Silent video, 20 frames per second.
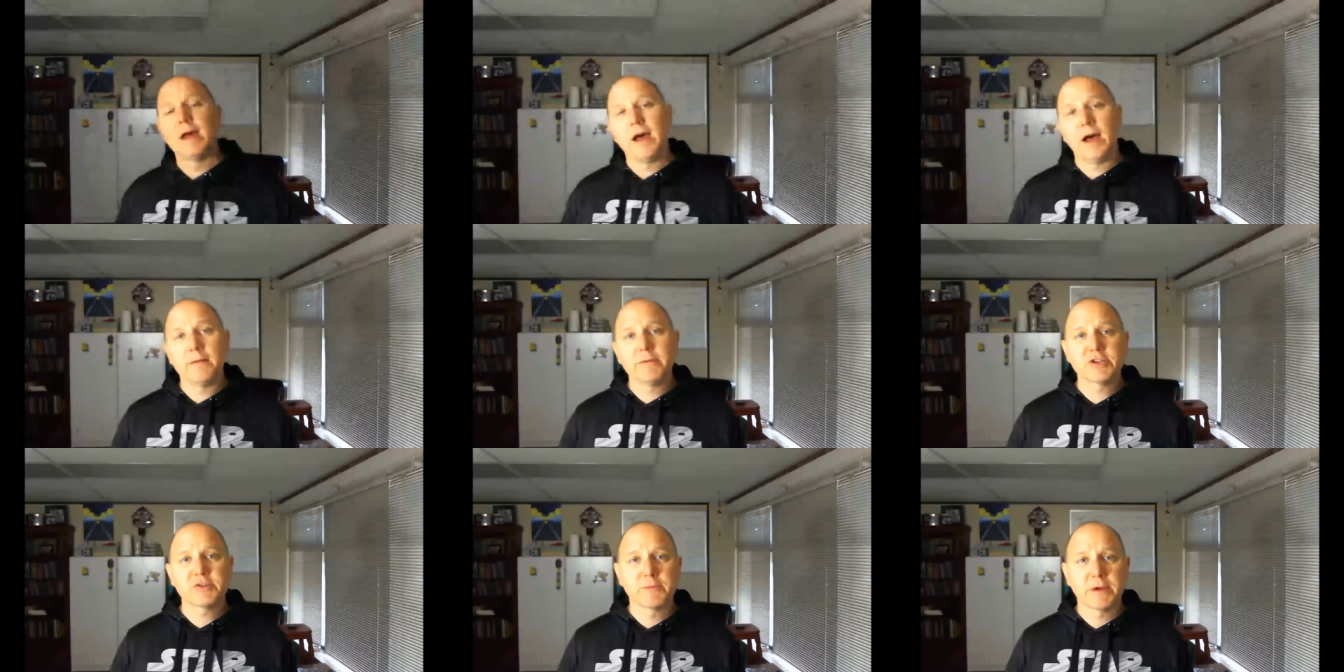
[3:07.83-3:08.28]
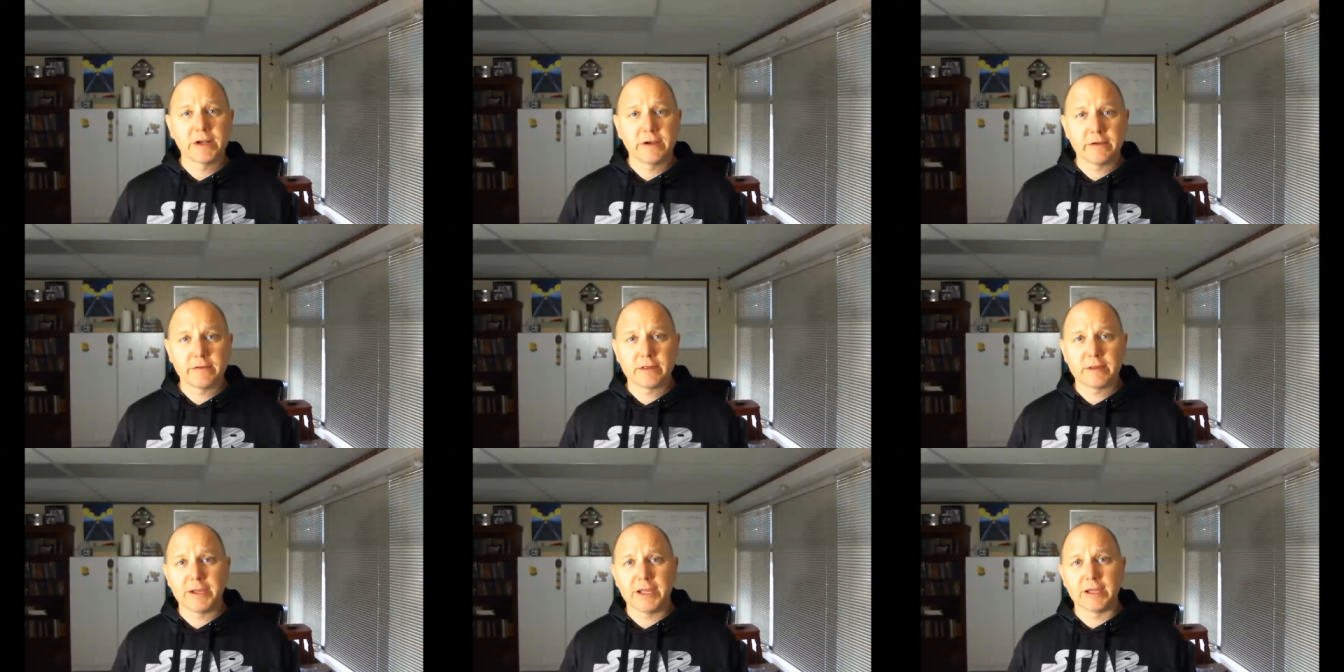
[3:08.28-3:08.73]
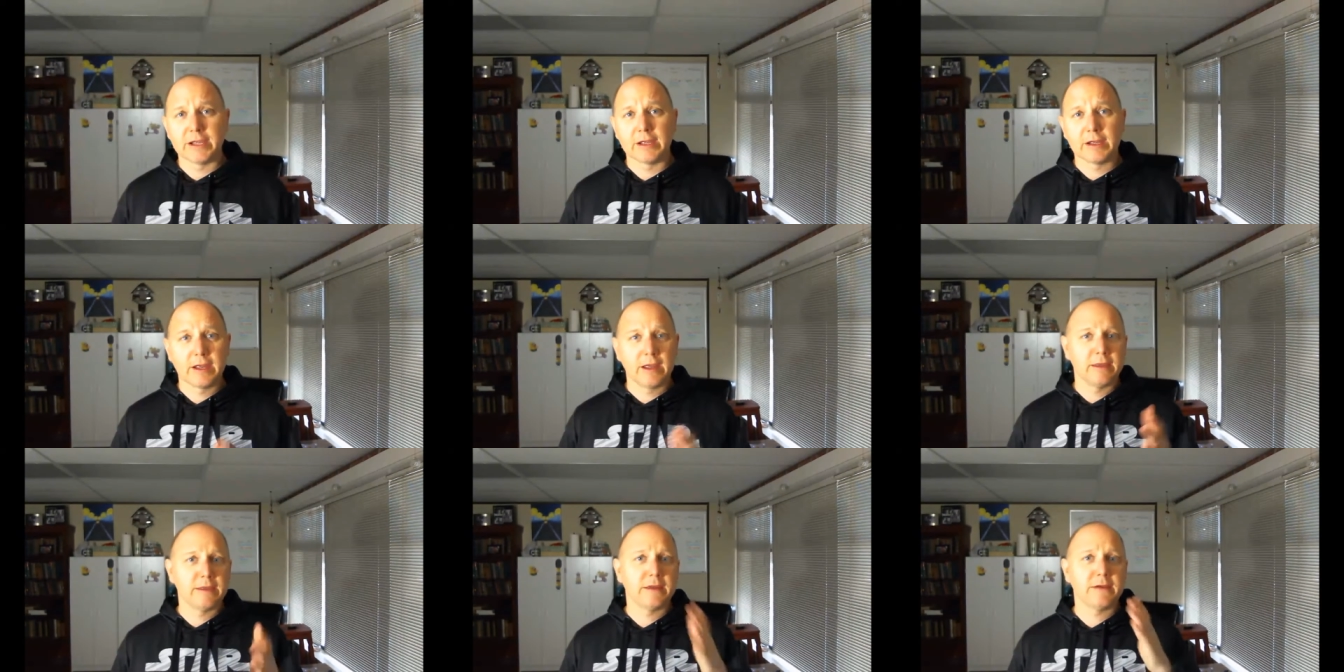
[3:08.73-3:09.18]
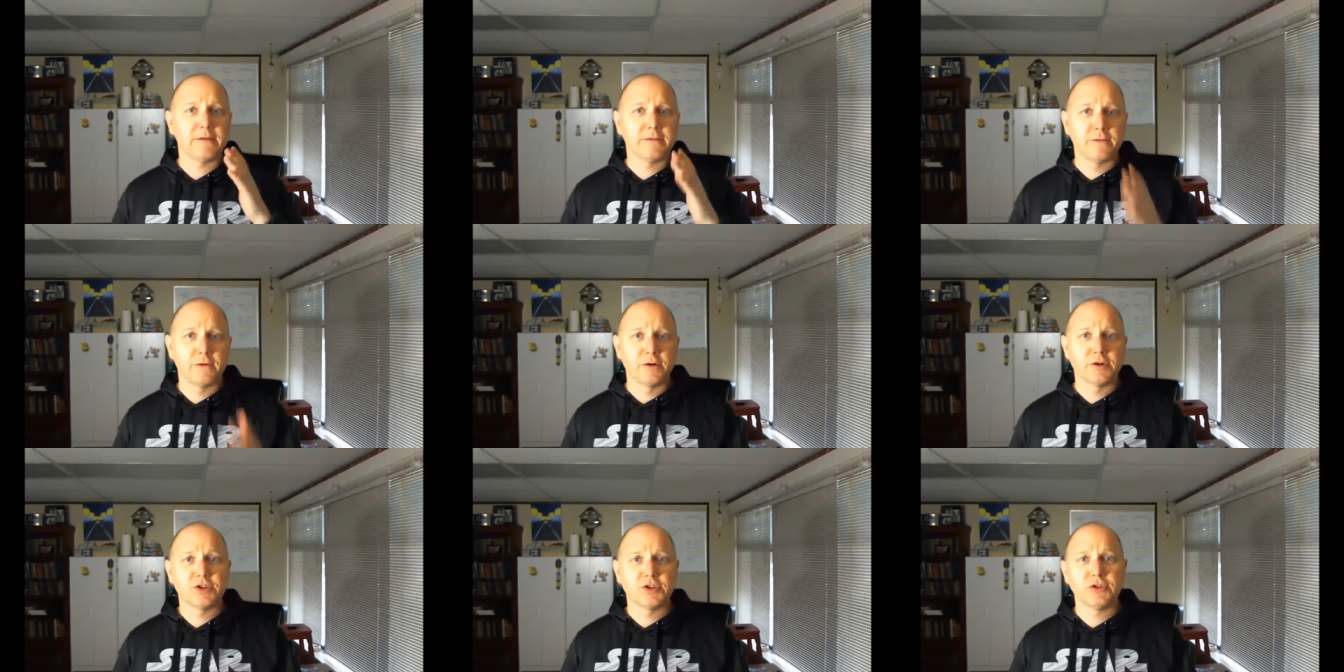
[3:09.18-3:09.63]
How much money do they make? Can they
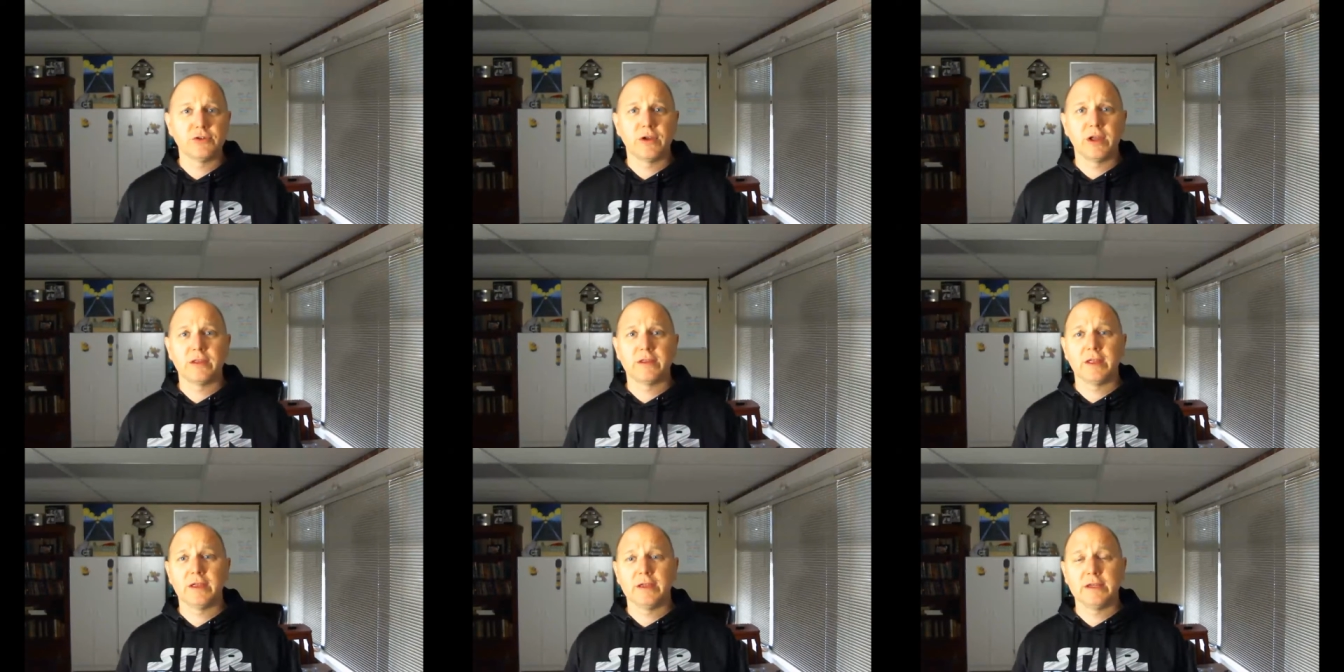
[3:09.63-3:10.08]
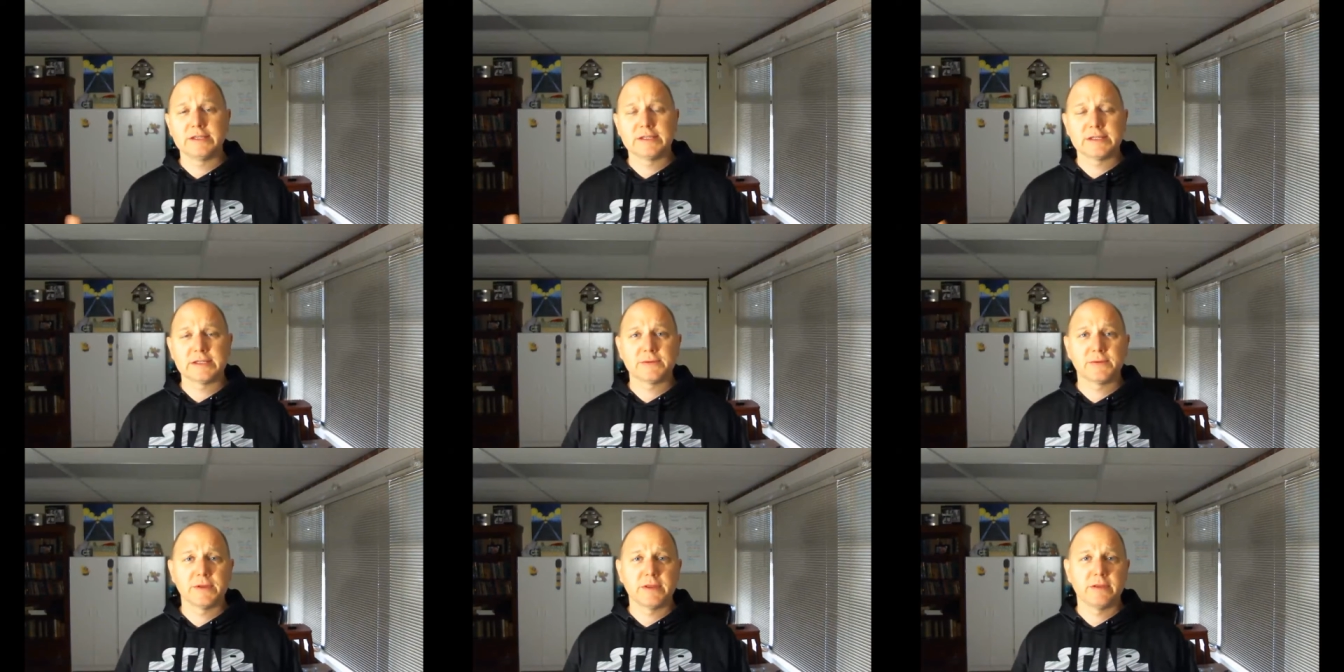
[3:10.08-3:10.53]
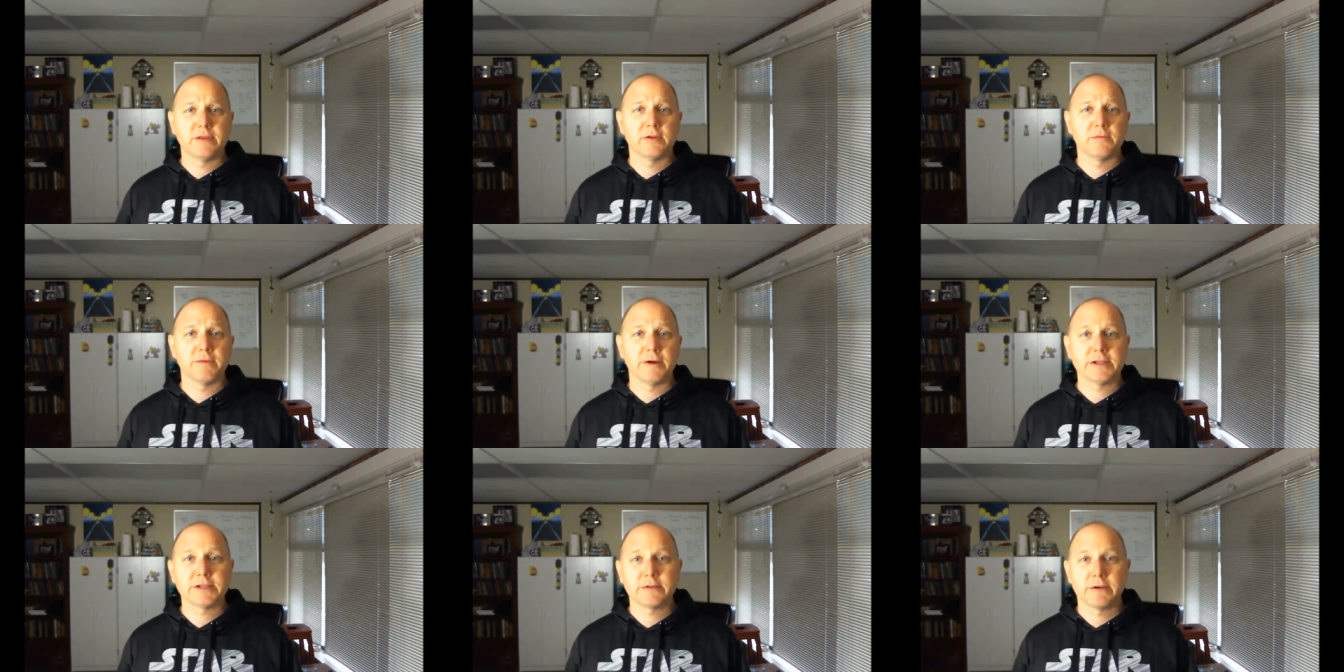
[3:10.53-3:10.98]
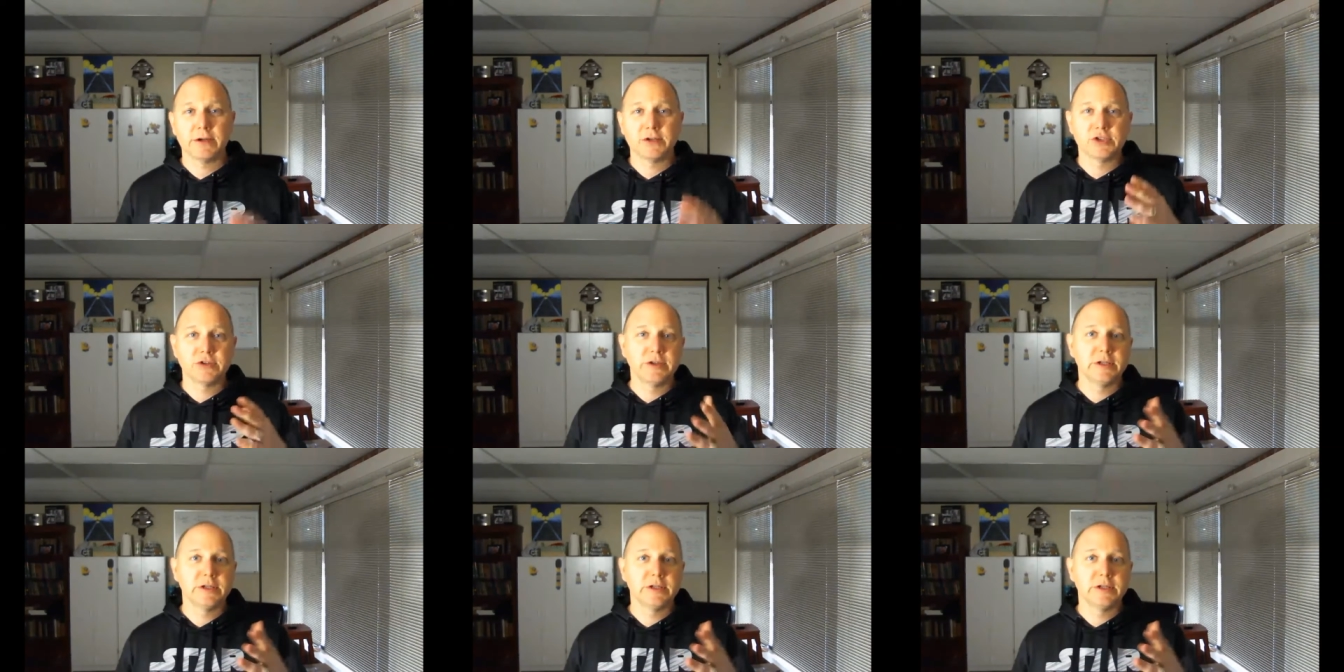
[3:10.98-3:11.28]
afford you? Can they is this within their price range?